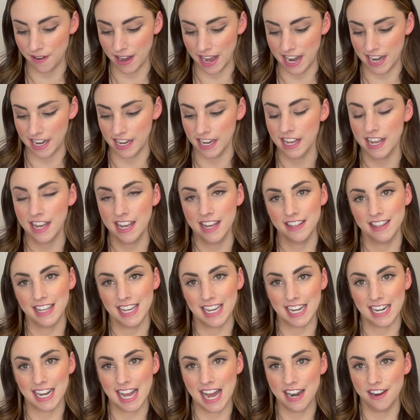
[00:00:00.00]
and they
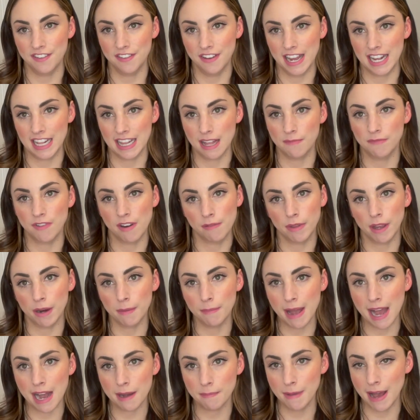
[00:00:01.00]
can kind of hang them from their
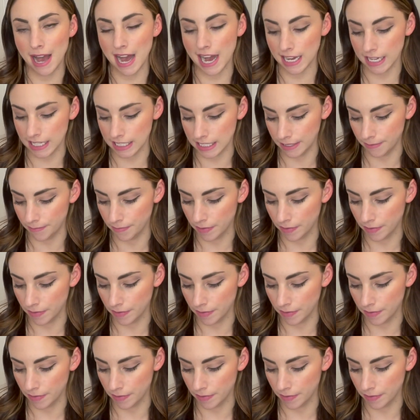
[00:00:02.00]
backpacks.